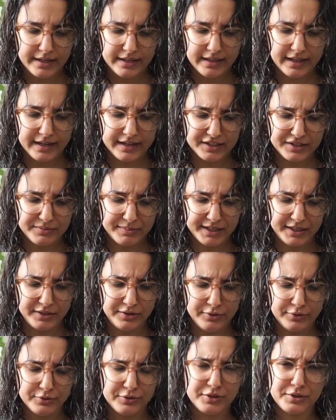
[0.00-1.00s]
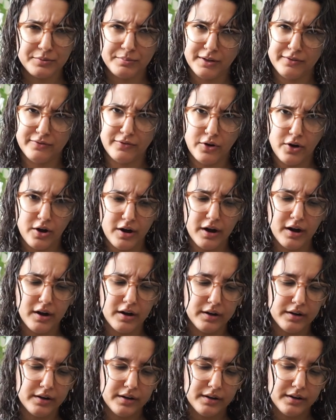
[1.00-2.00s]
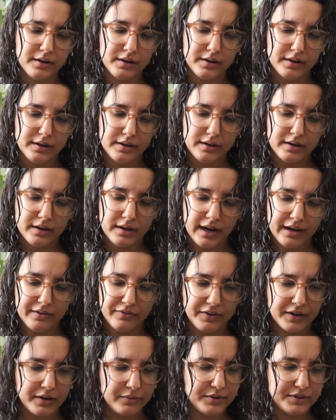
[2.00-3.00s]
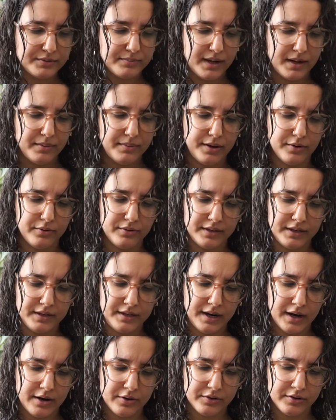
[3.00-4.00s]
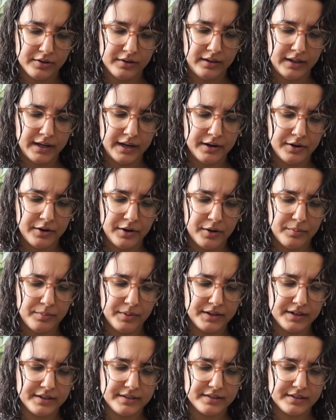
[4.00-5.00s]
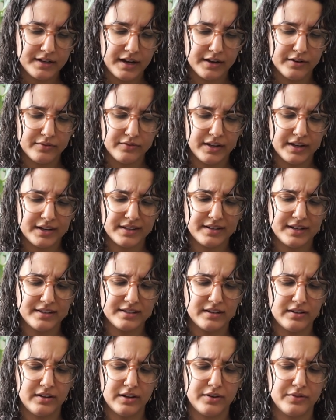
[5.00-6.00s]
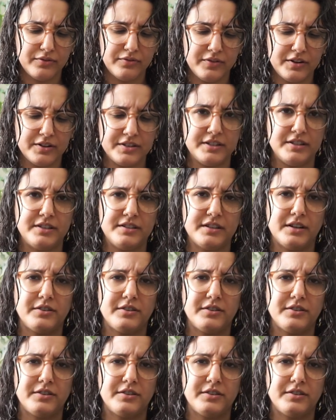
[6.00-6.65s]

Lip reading: Like it's been used before. I thought it was maybe only the outer layer, but it's kind of like it has a lot of fuzzies.